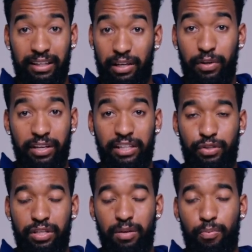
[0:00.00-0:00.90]
Like they really get
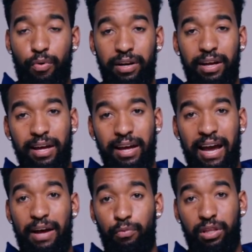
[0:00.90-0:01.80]
straight to the point.
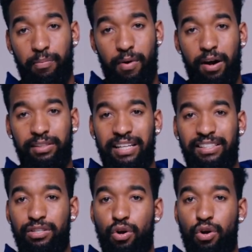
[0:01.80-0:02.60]
And with the box, that's